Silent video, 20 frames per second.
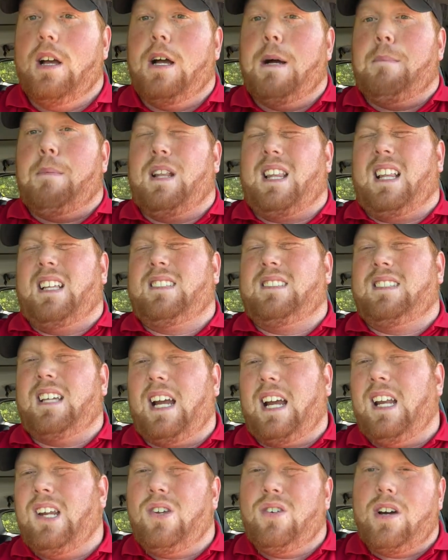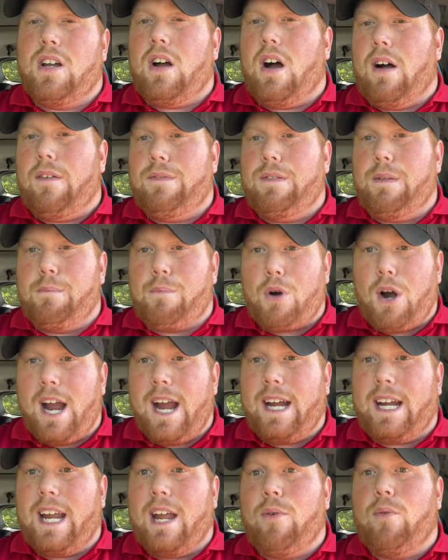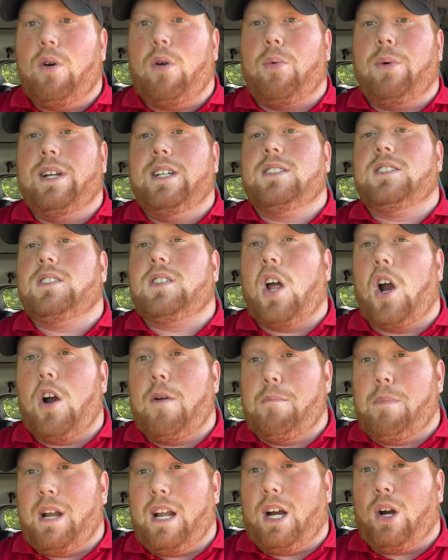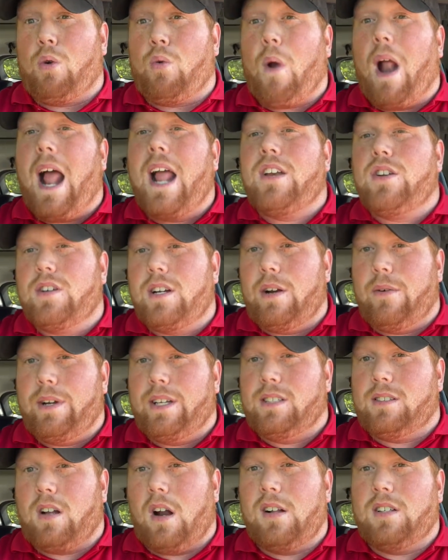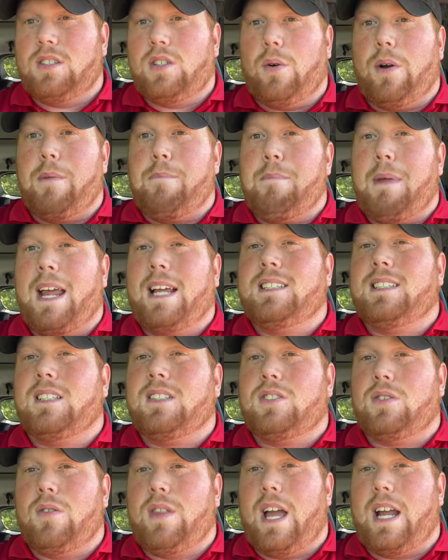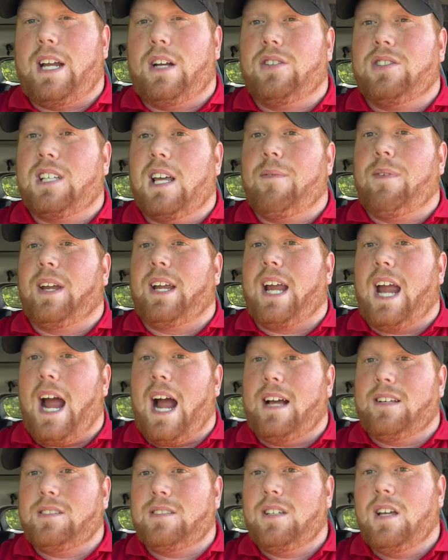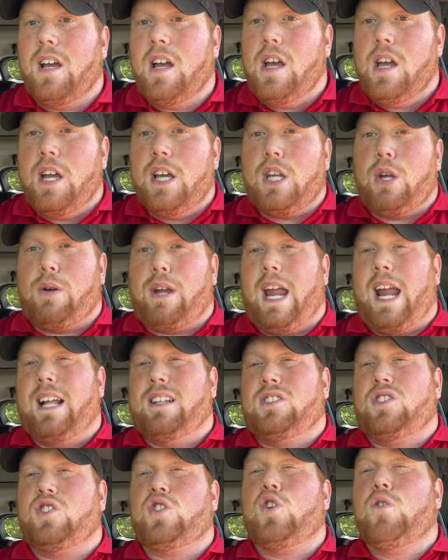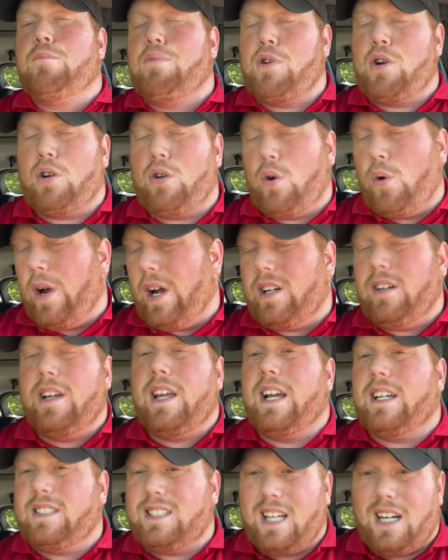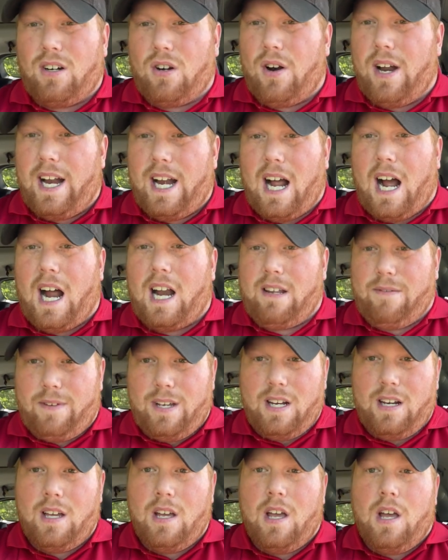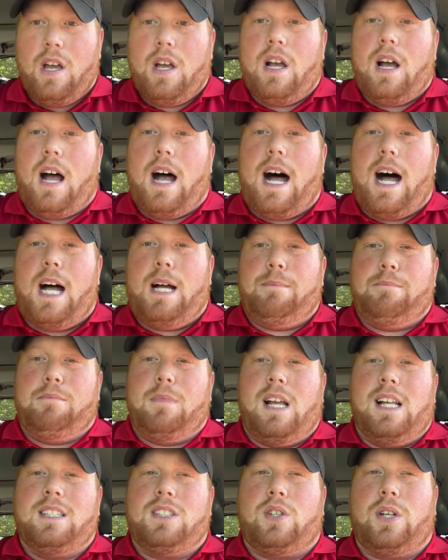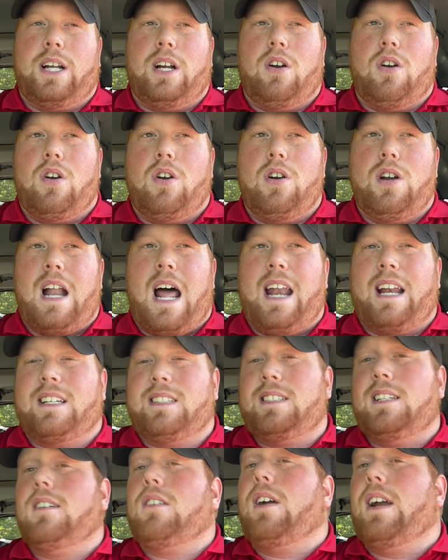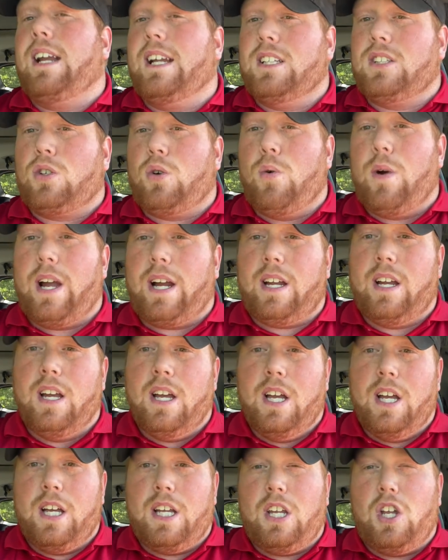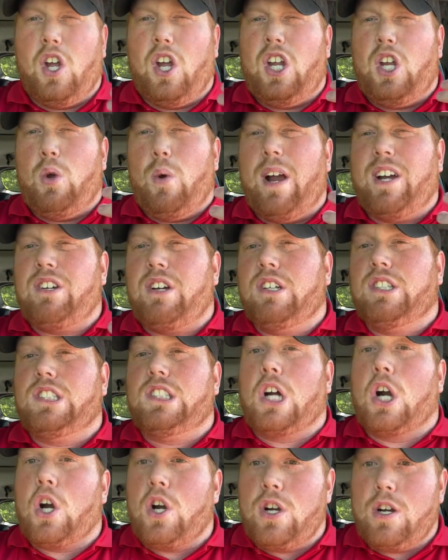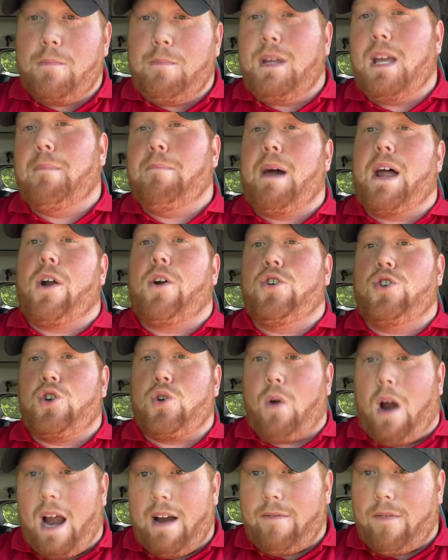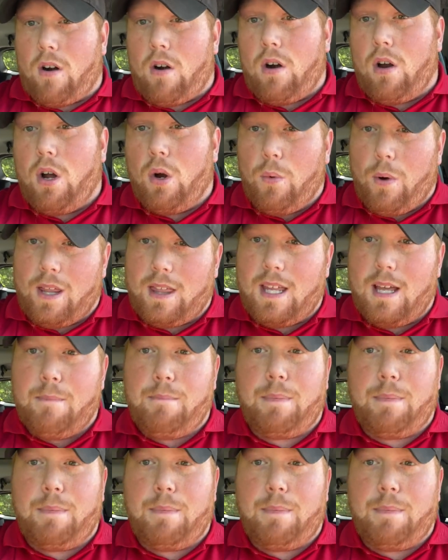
But the second you let off the brake, it will restart, but it gradually restarts. So it makes it so that you're saving gas. You can't super quickly accelerate out of it. And so you're not accelerating as quick. You actually learn to be a better driver with it